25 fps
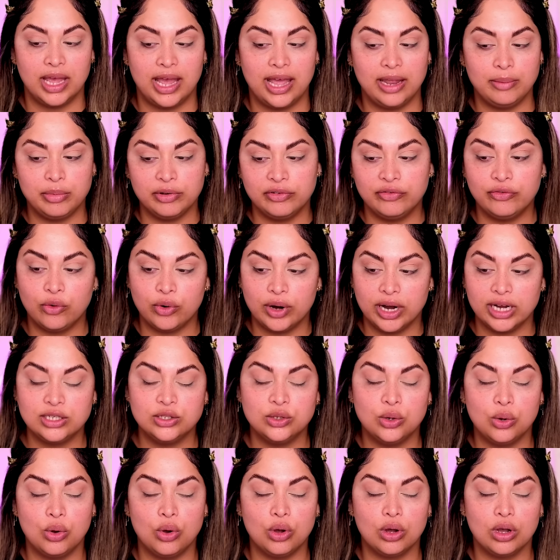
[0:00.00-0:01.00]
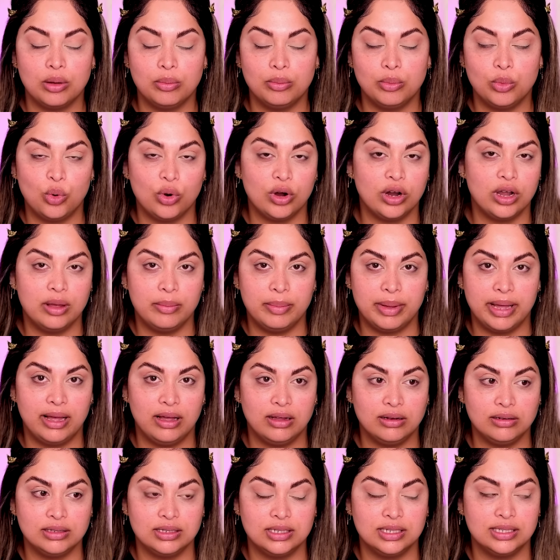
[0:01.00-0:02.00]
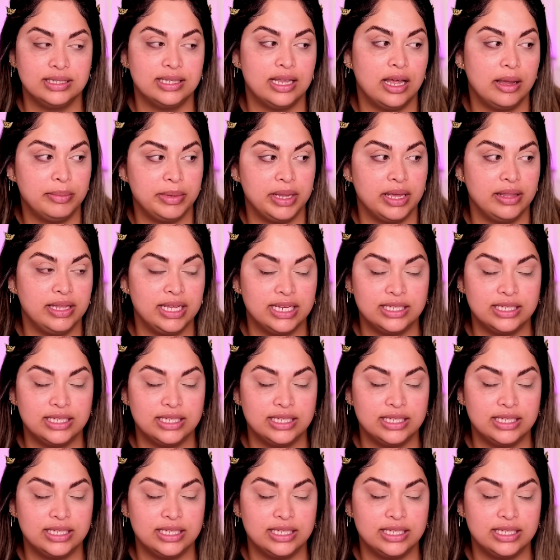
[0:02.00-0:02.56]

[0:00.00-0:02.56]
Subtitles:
And before I talk more about Samia,